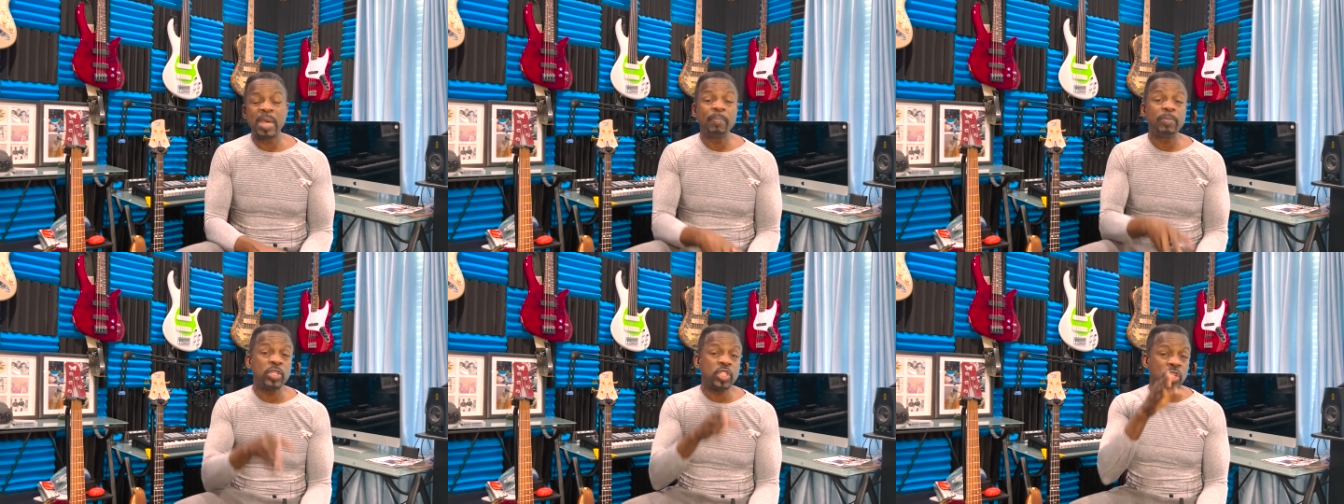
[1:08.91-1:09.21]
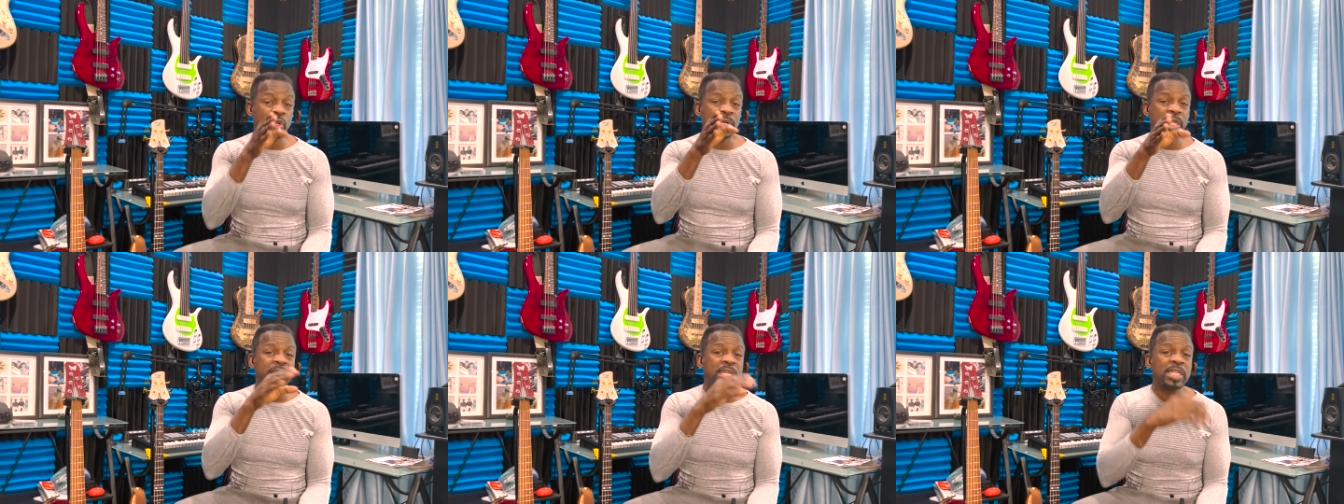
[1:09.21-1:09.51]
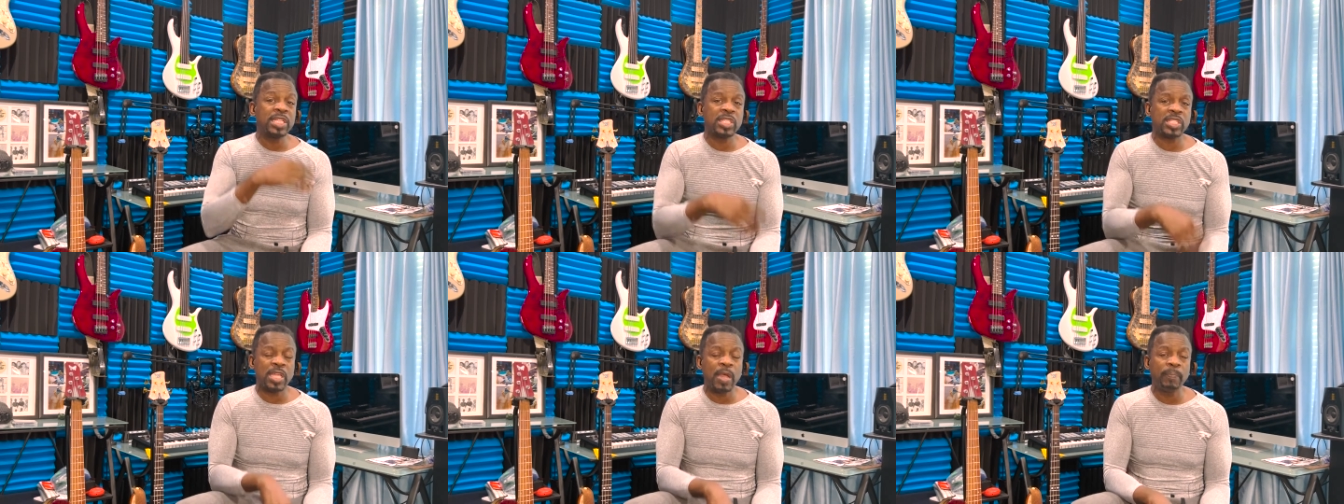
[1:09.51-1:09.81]
but you're
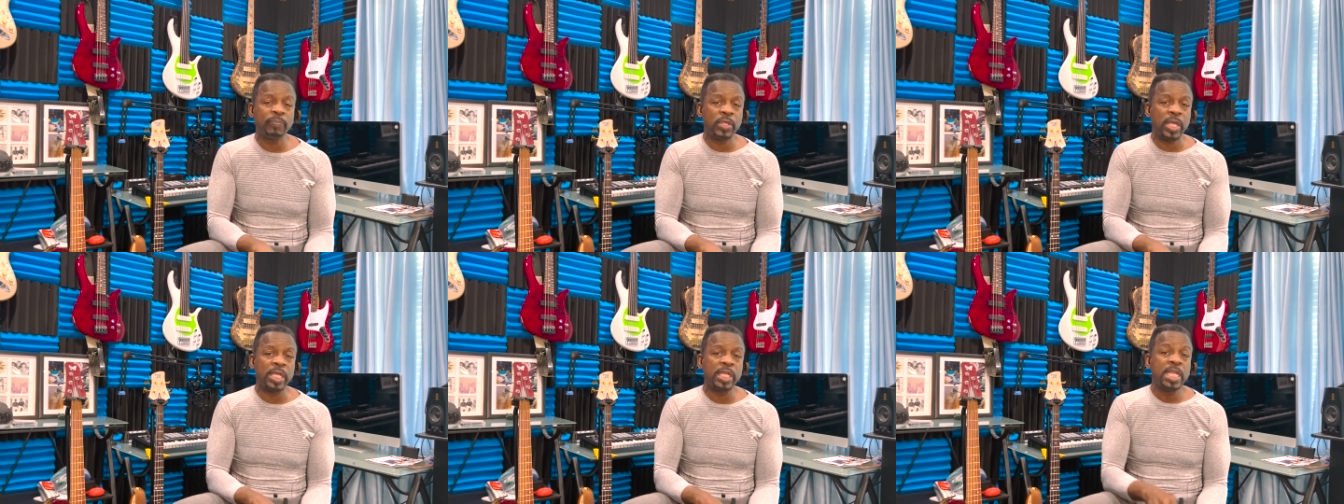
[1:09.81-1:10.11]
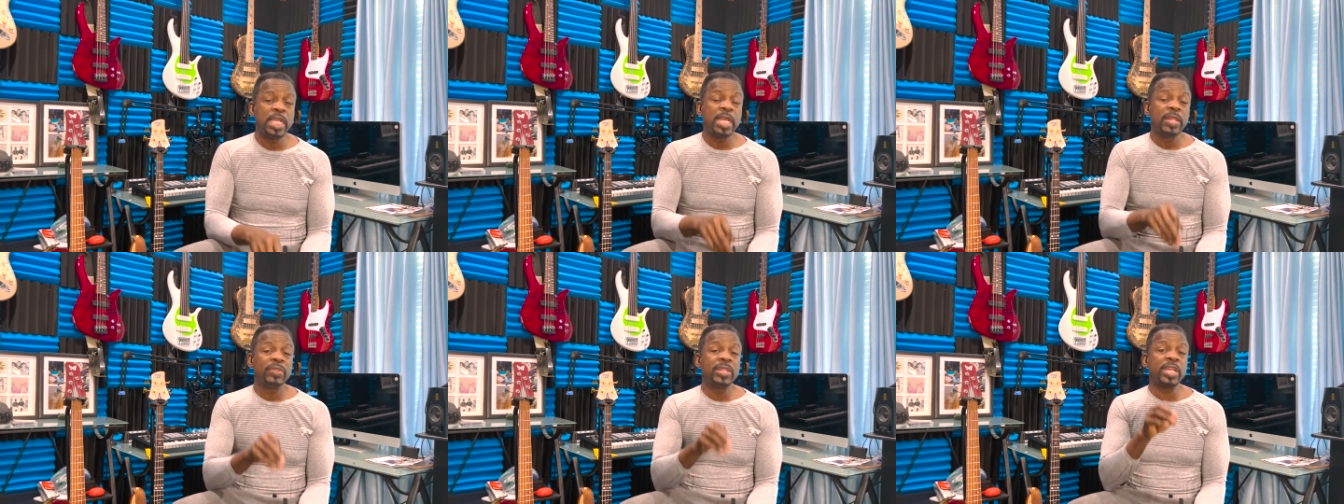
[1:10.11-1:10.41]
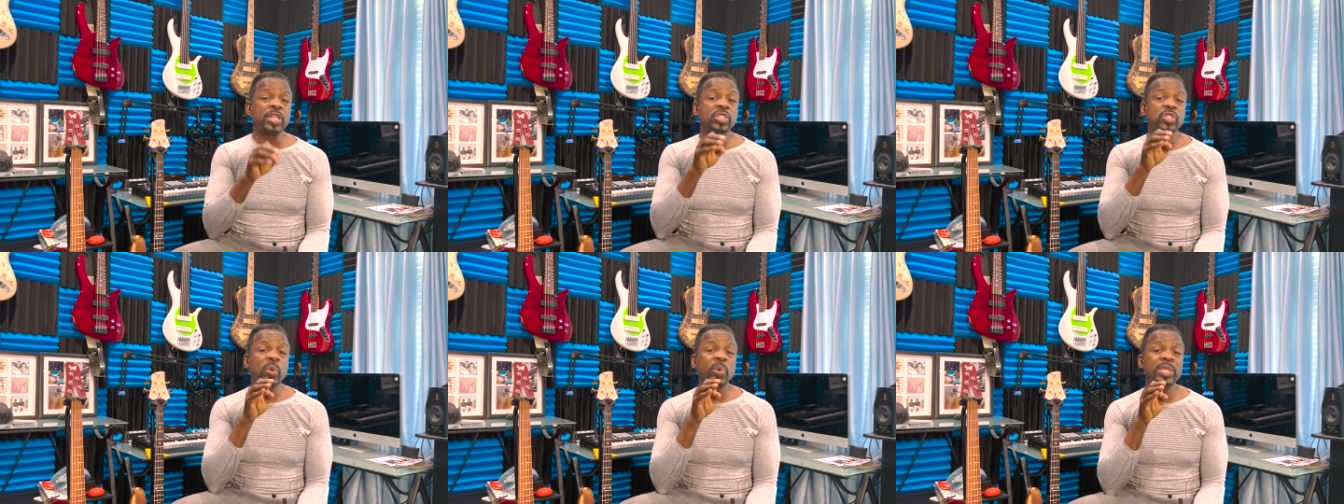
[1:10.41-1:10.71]
into something that
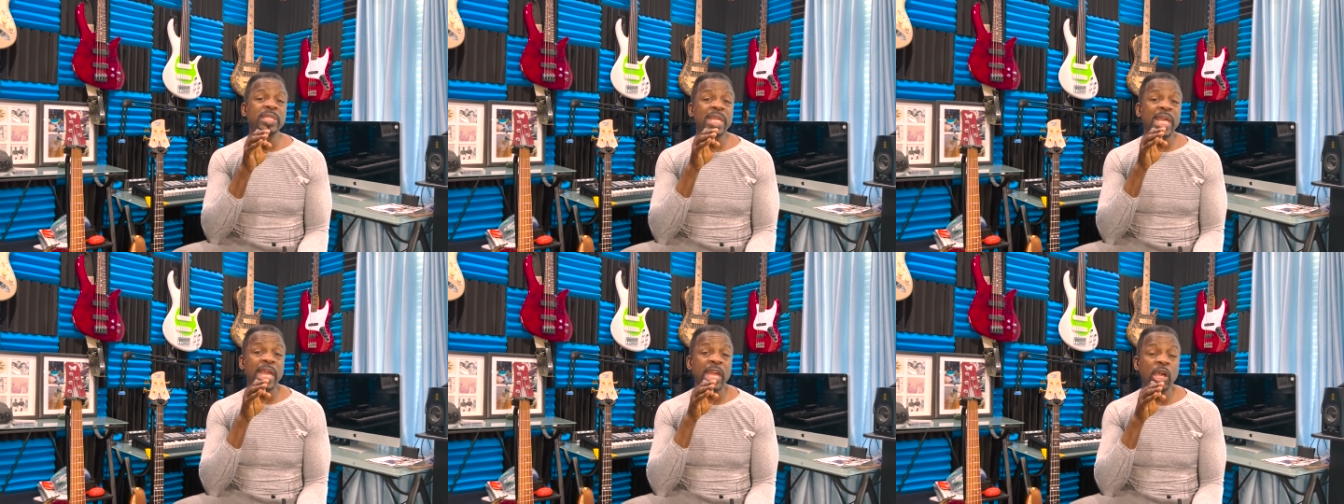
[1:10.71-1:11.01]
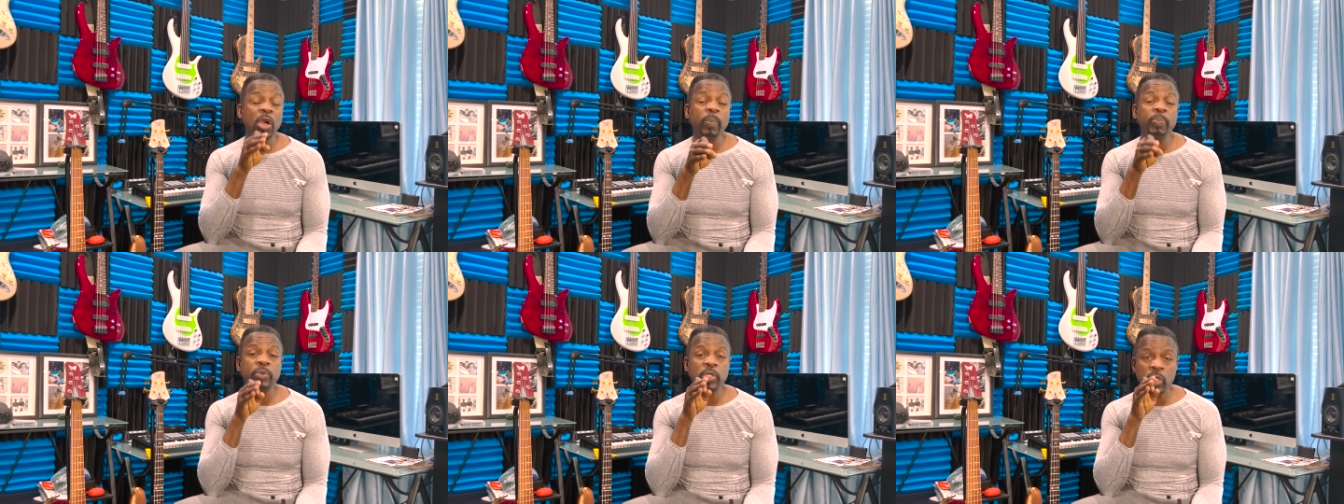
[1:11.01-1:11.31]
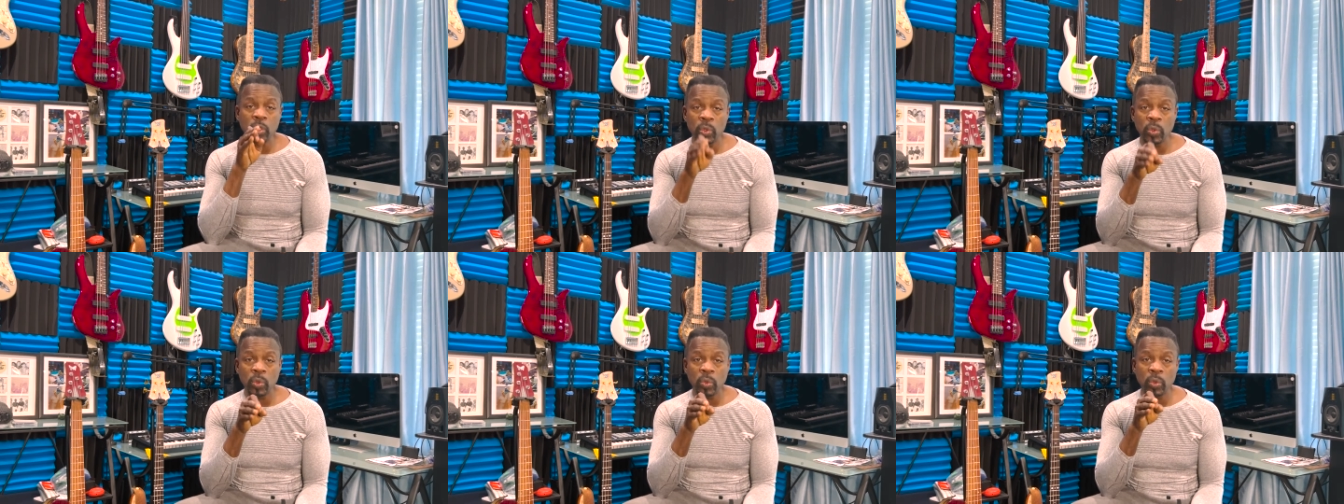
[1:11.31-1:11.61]
is going to help
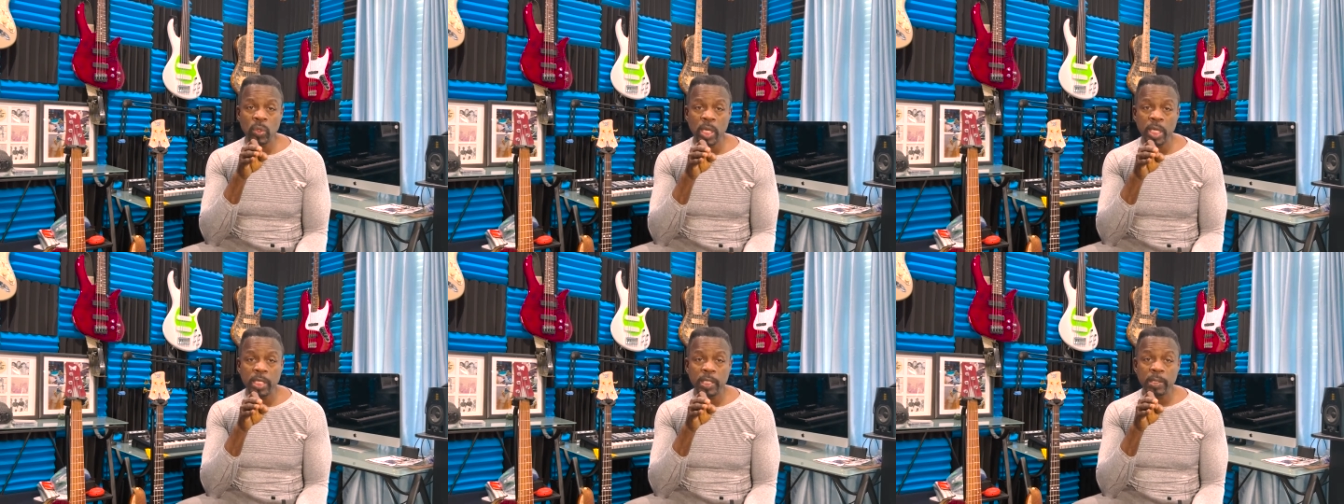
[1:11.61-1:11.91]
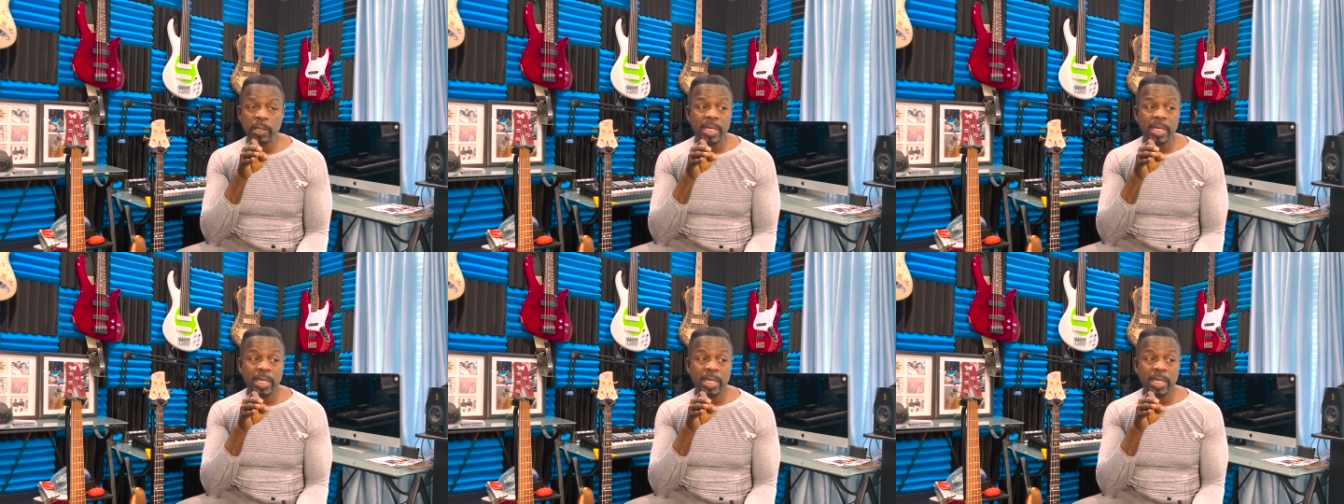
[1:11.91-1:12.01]
you,